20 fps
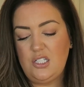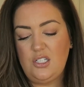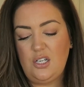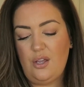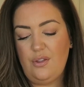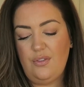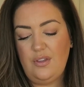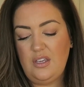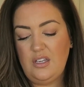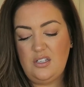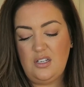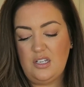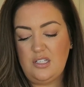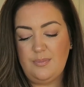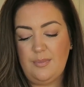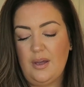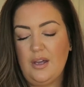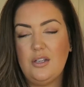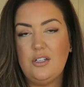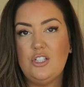don't think it
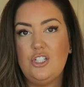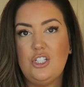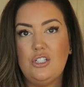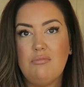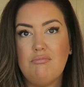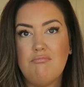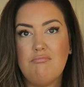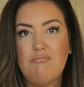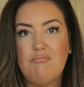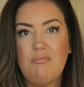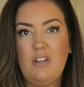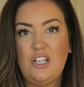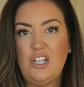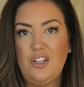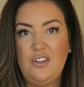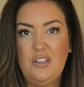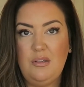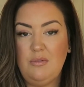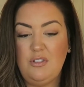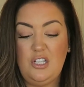does much. I
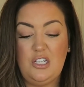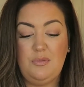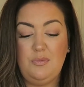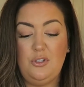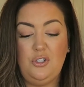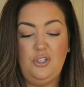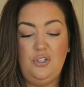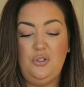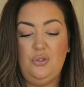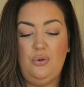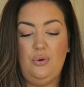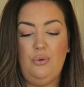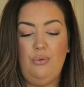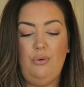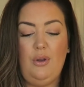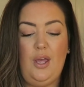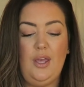don't think it does much at all.